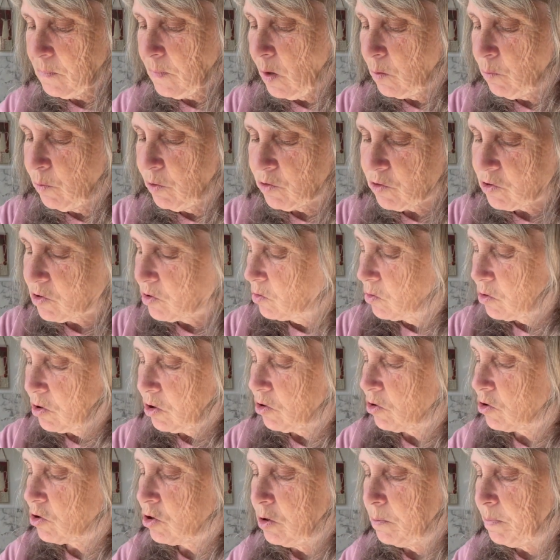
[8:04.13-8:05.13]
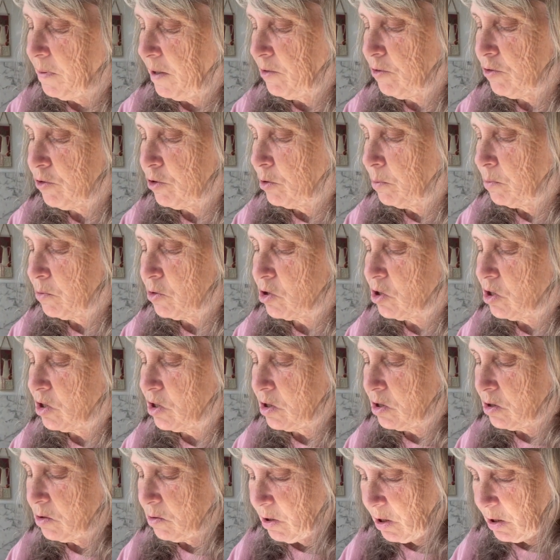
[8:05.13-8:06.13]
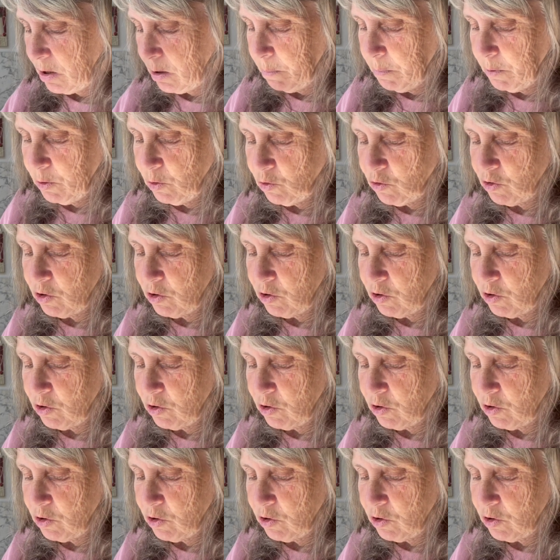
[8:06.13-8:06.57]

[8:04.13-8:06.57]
We've still got 2 bathrooms to do and the boot